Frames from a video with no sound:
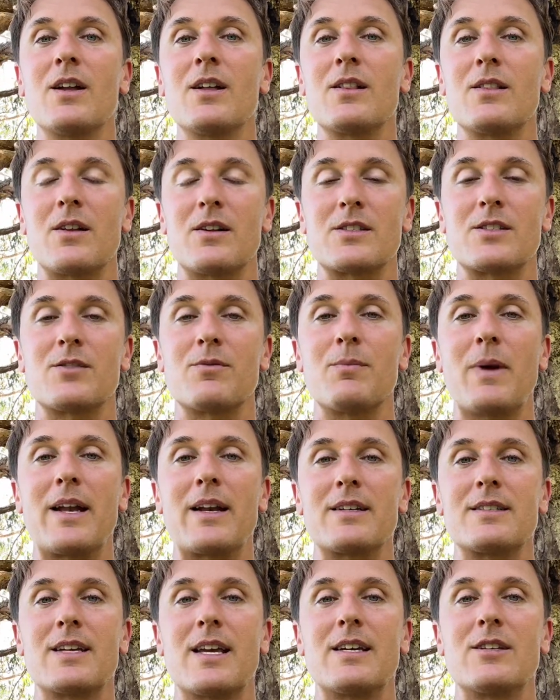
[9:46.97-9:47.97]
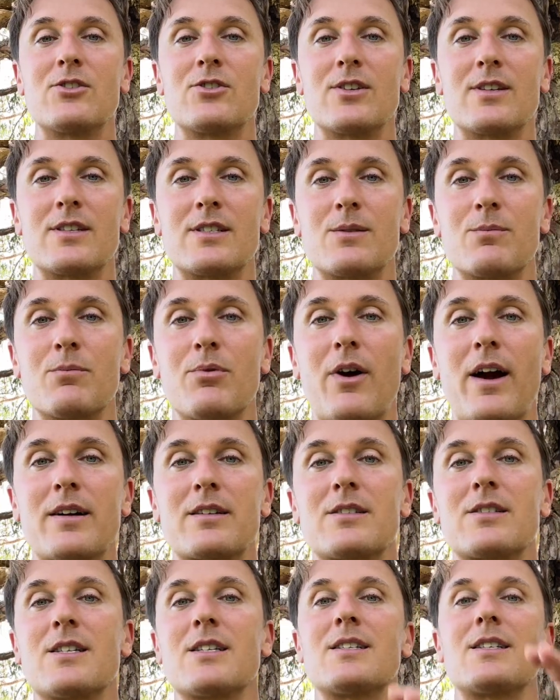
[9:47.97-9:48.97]
Lots of meditations and
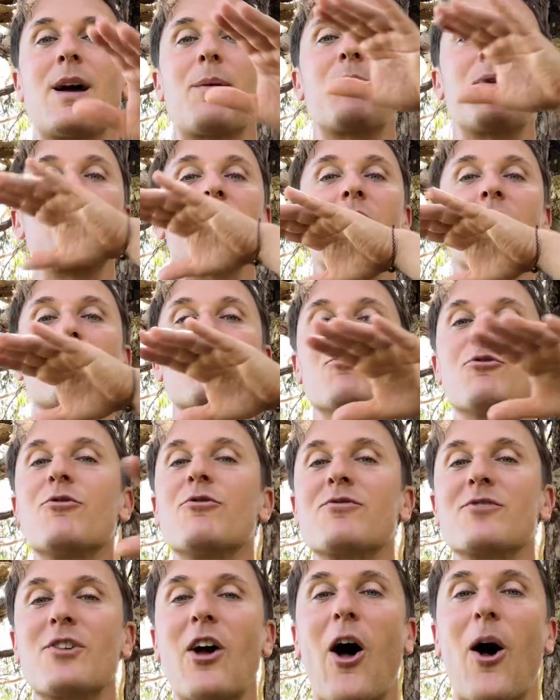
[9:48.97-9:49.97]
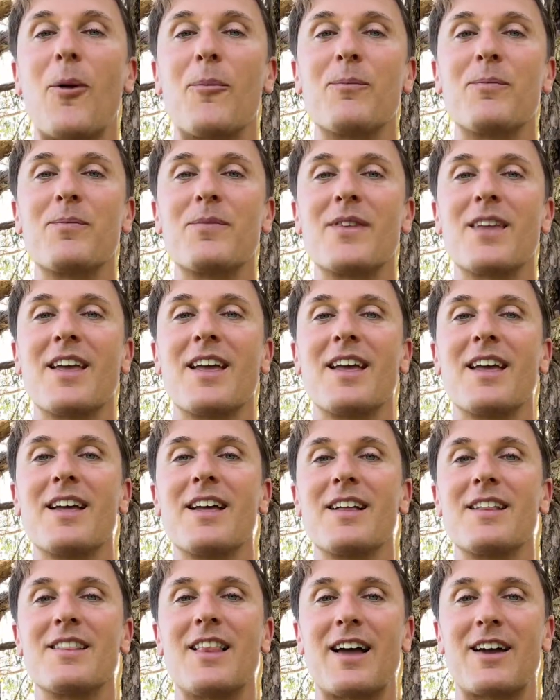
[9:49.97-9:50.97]
practices up on the rooftop.
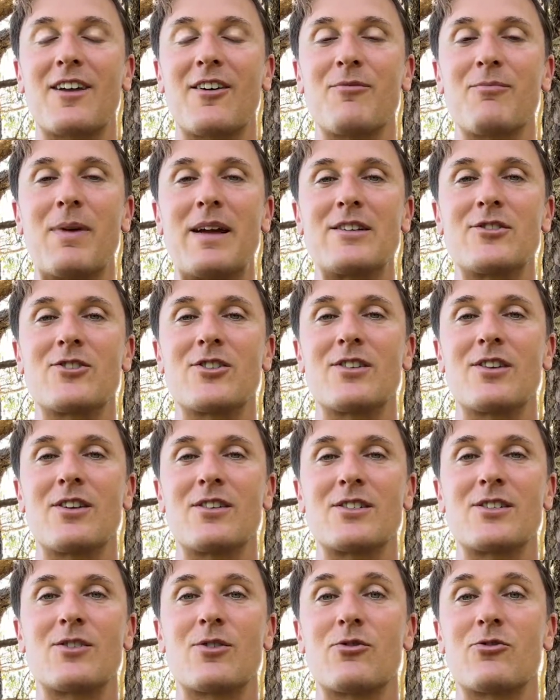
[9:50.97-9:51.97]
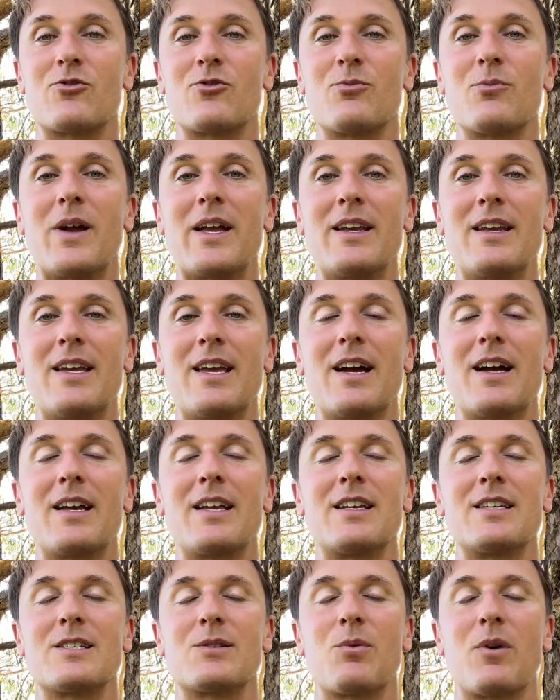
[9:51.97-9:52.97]
Like I've mentioned on social media,
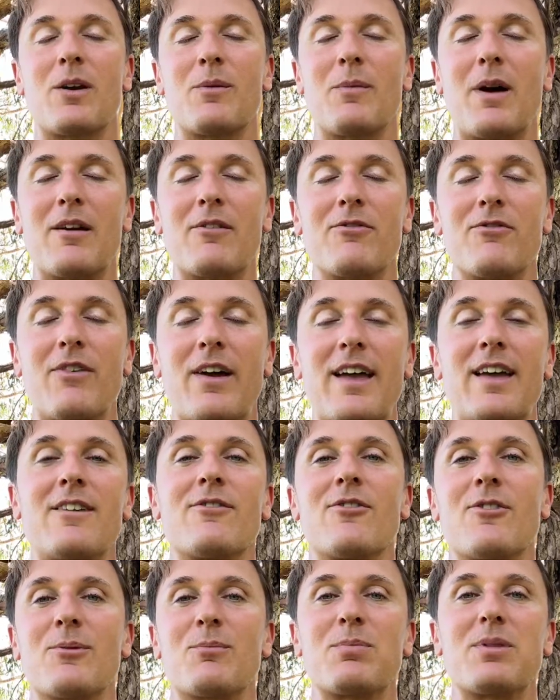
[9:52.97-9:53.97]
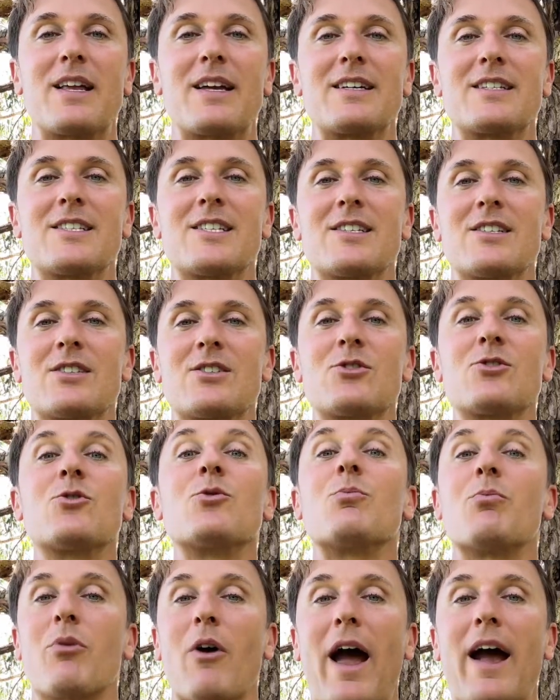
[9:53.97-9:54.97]
it is one of my favorite places to
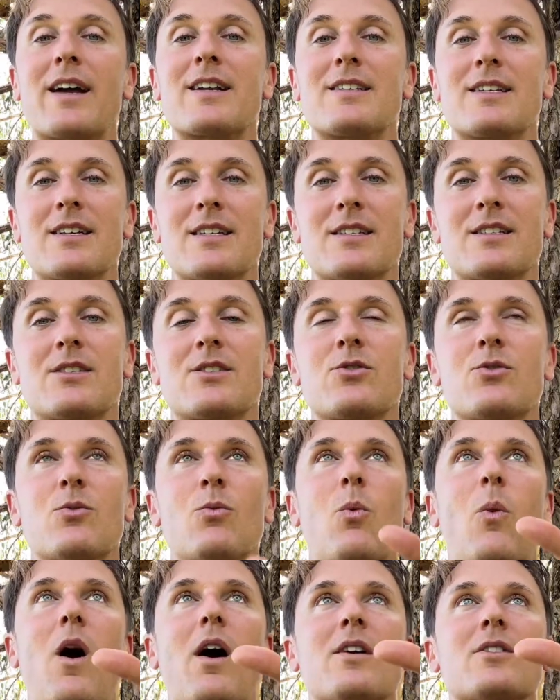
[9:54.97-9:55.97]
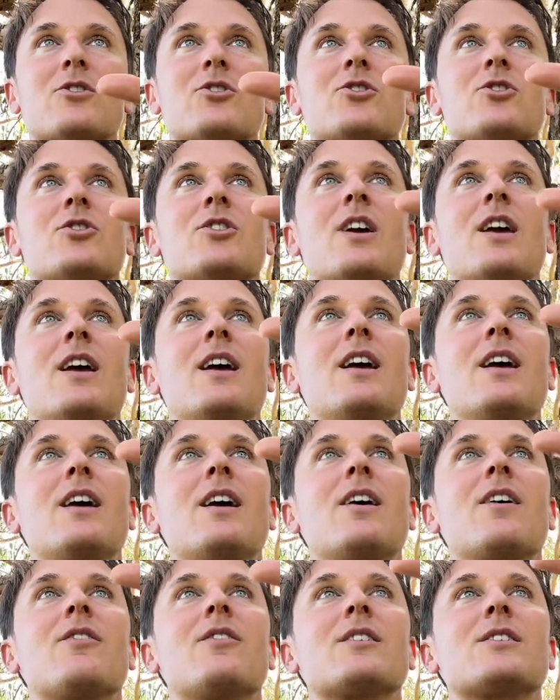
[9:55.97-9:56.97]
practice, to watch
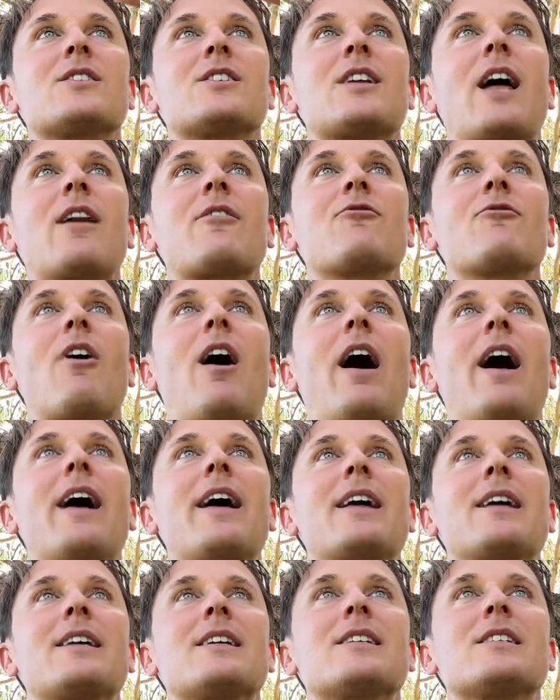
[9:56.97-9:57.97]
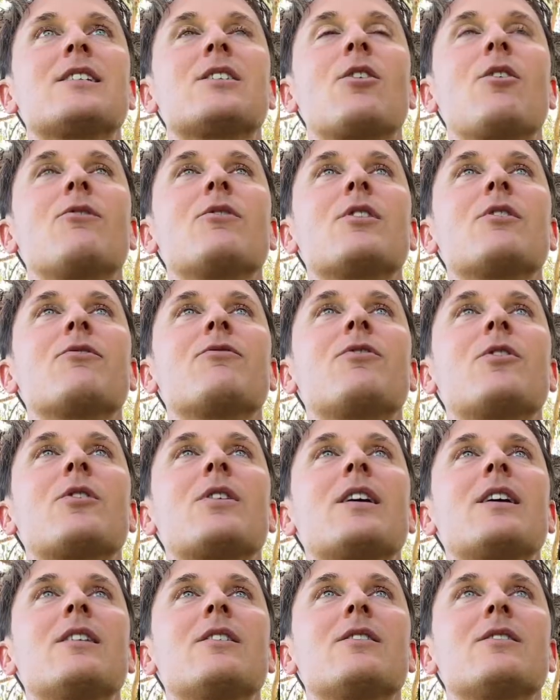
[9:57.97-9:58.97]
the sunrise over the
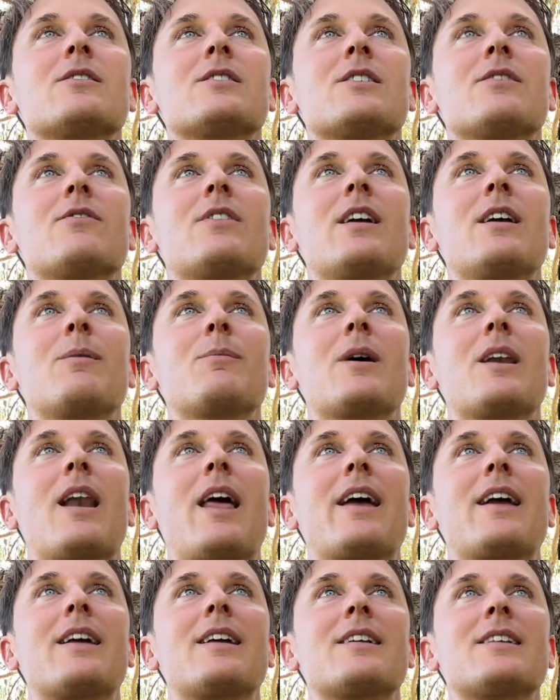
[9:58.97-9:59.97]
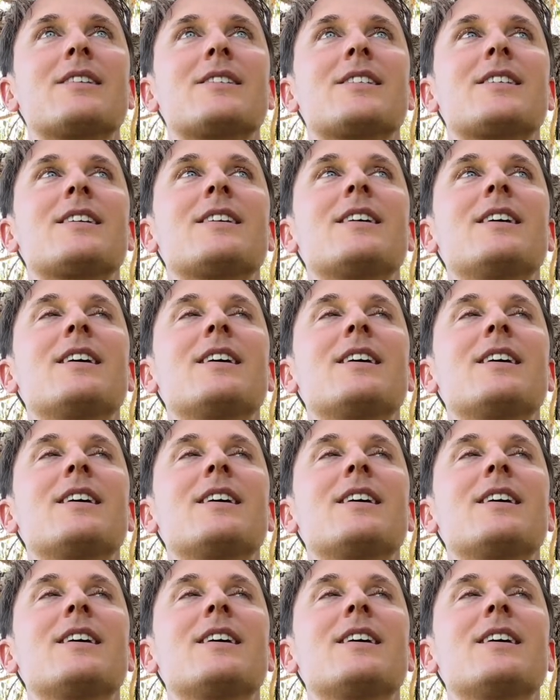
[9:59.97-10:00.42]
foothills of the Himalayas.